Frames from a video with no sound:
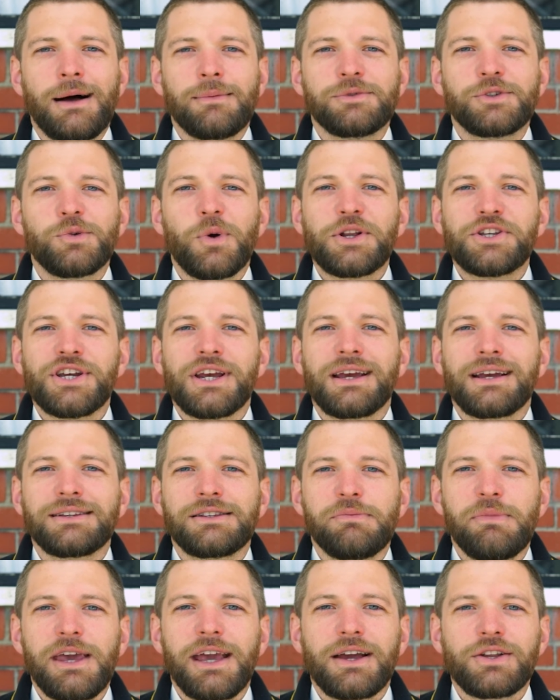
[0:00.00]
Switching
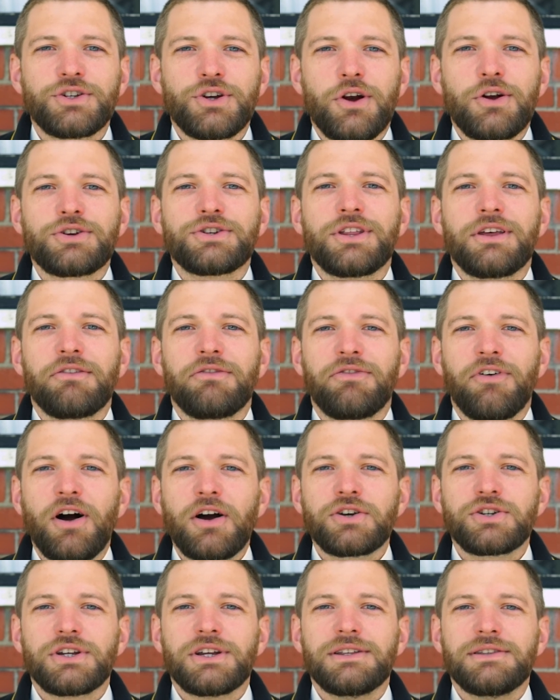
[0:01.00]
to being a church that
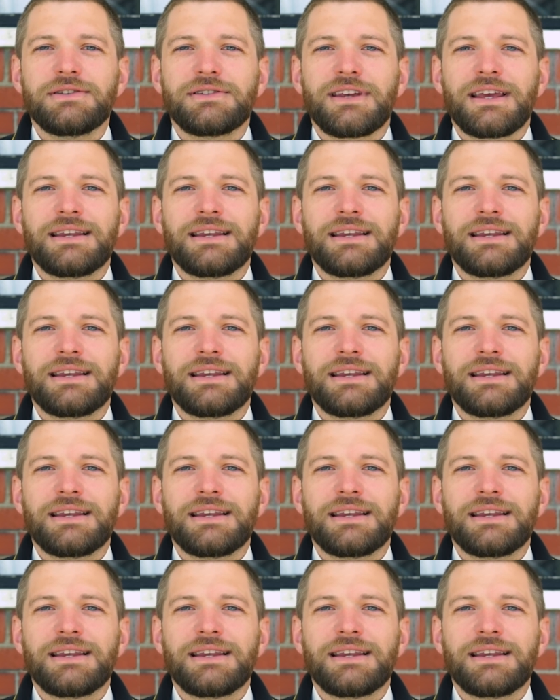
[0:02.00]
functions